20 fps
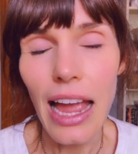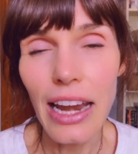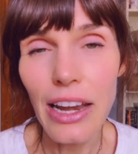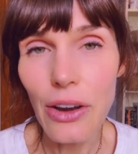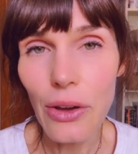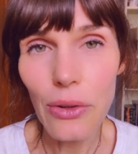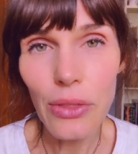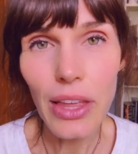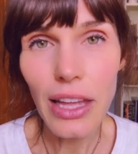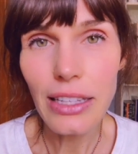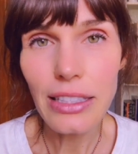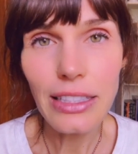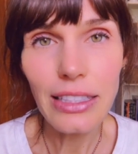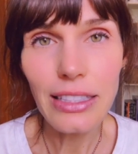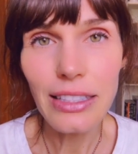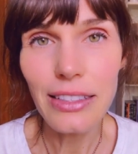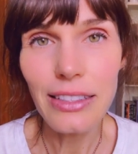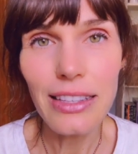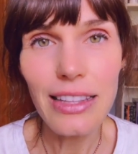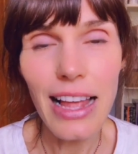I know
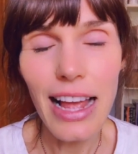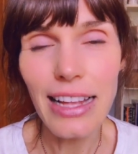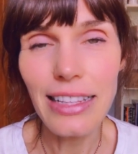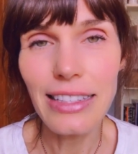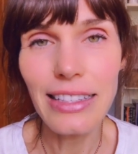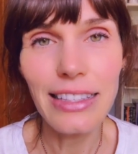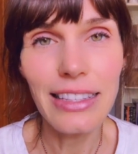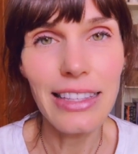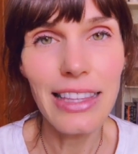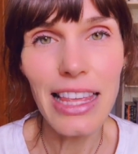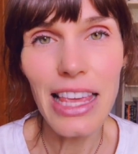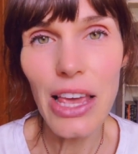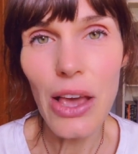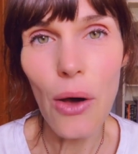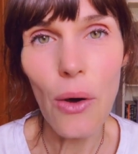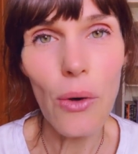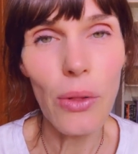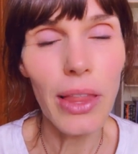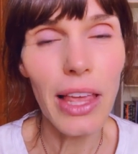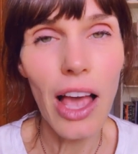that's
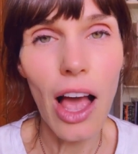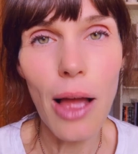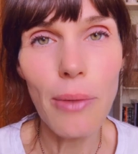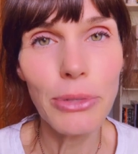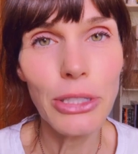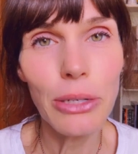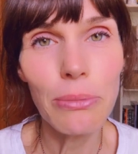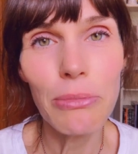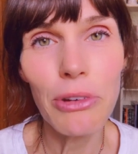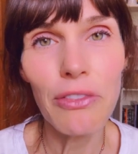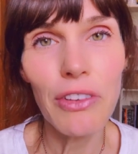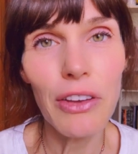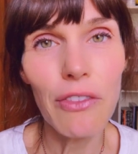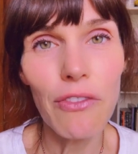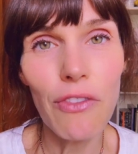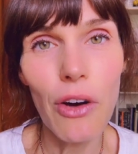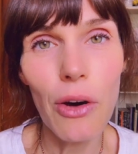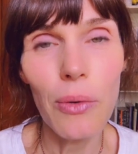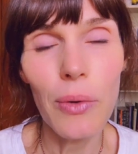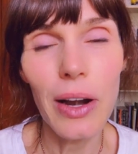the only option
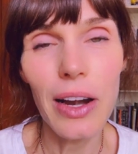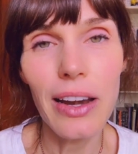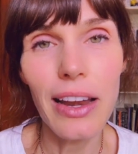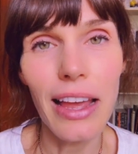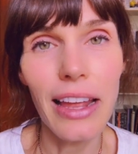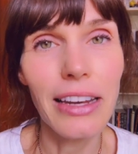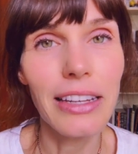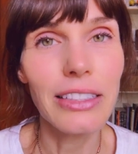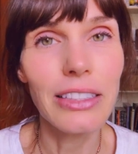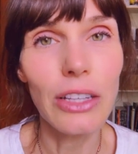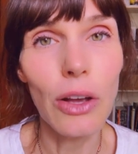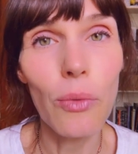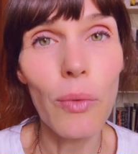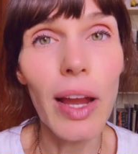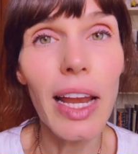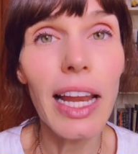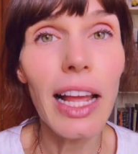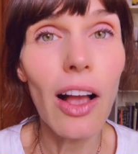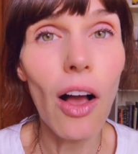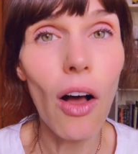moving forward, and it's
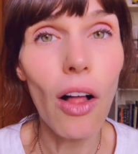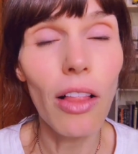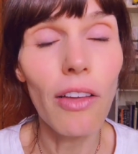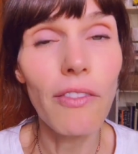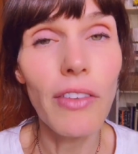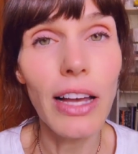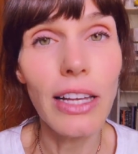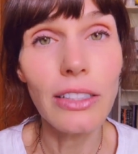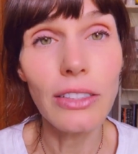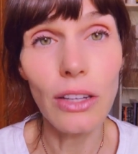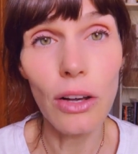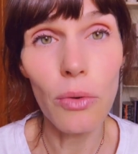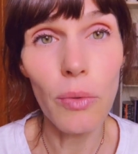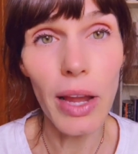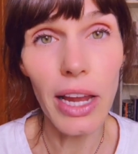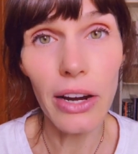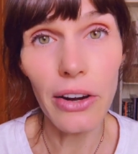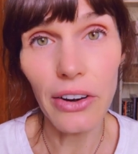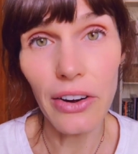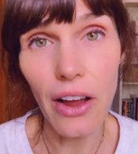awaiting all of us,
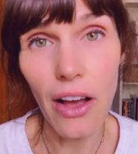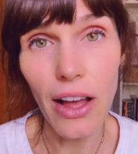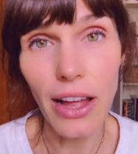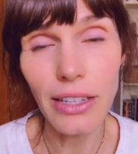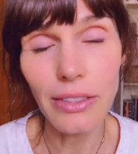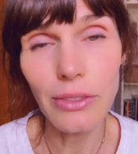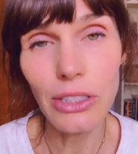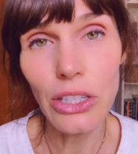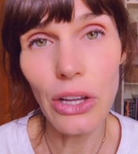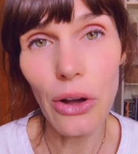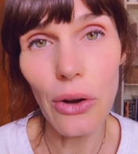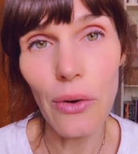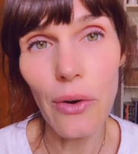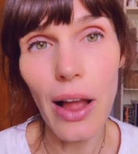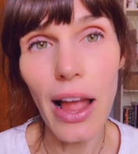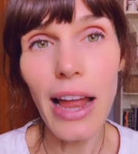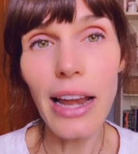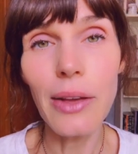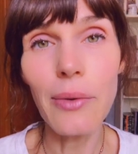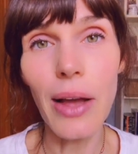awake or not.
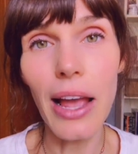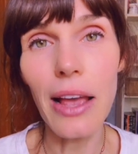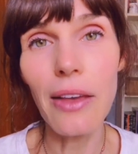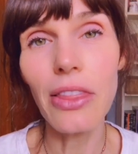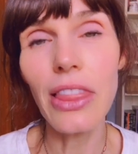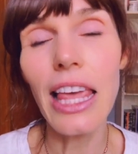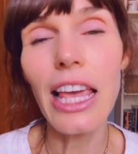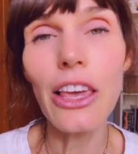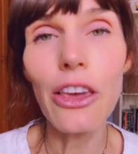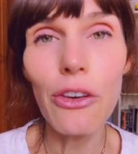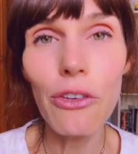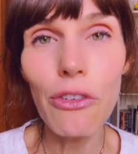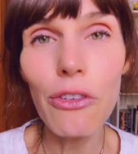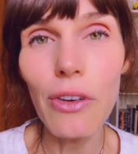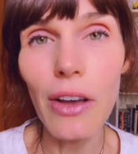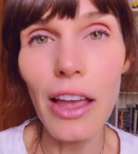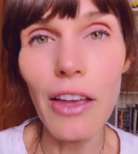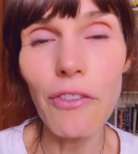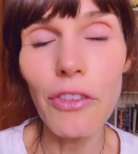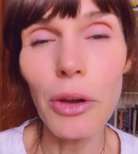So anyway, thank
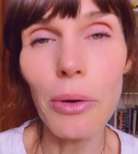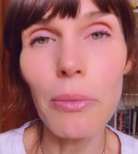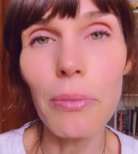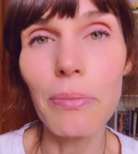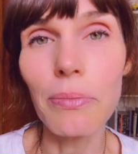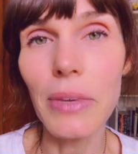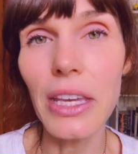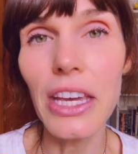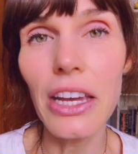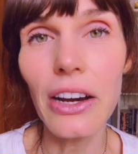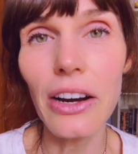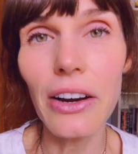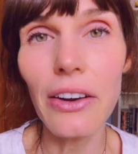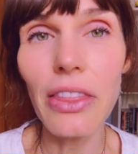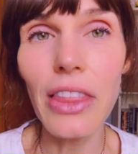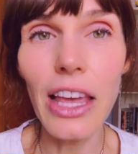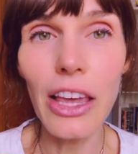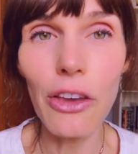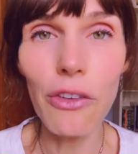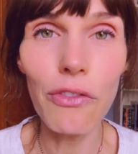you. If you're
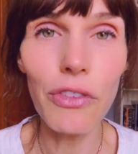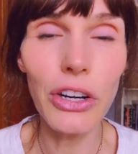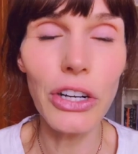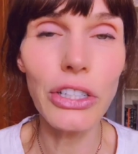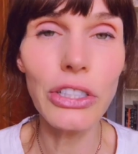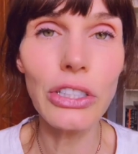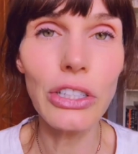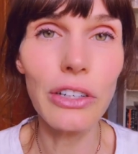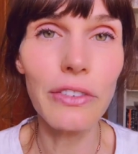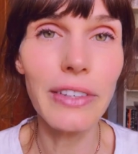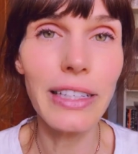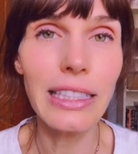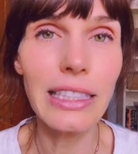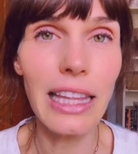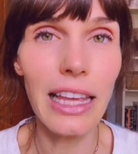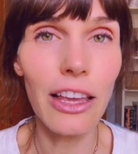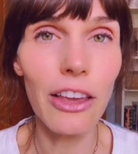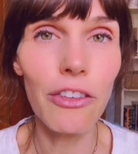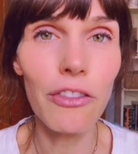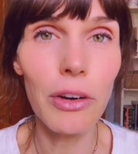here, thank you for your
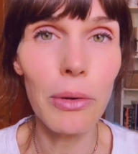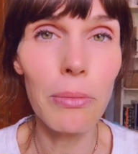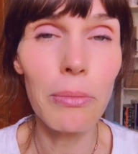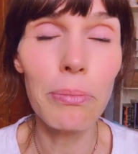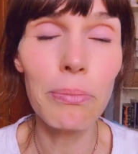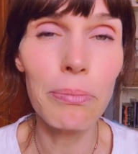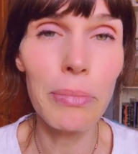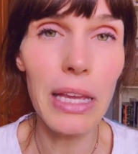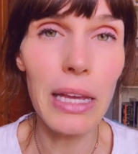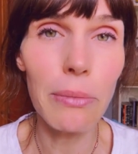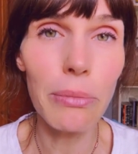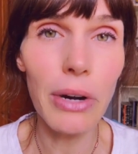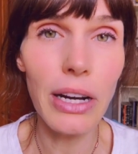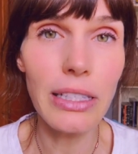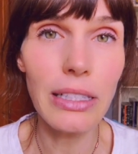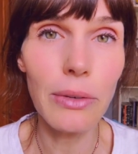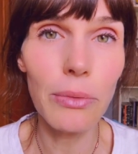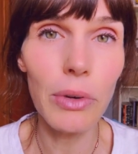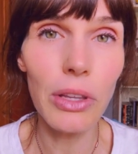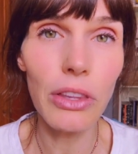service. Thank you for being
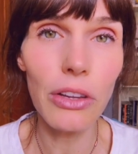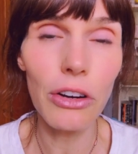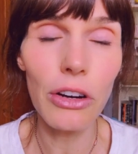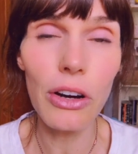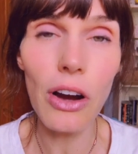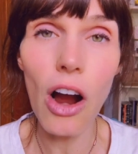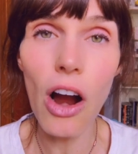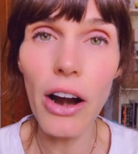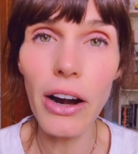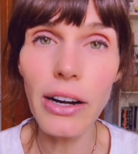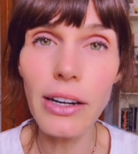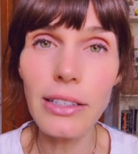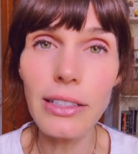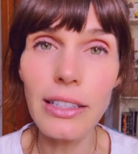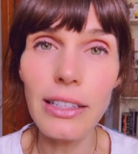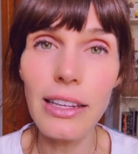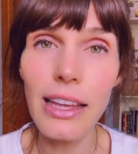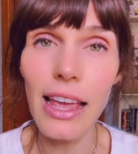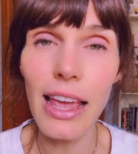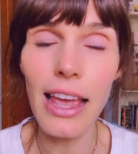present with your
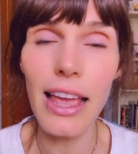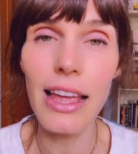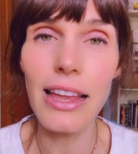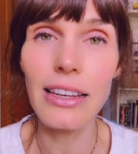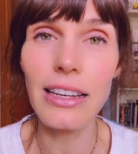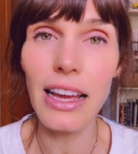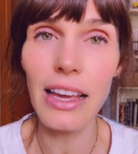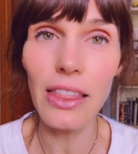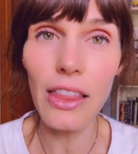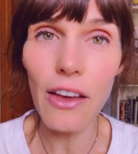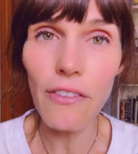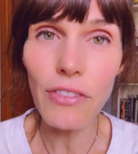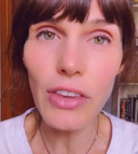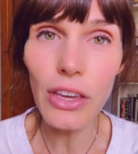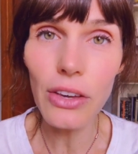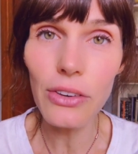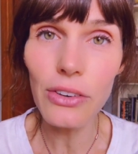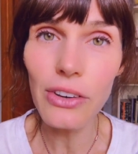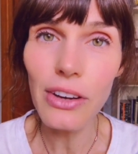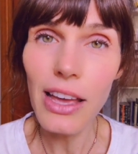heart, and I
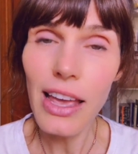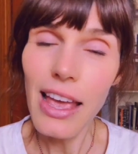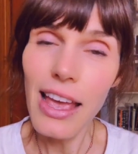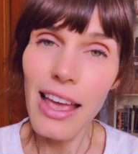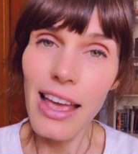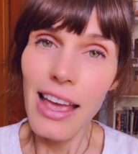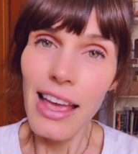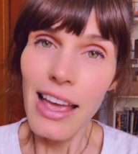love you.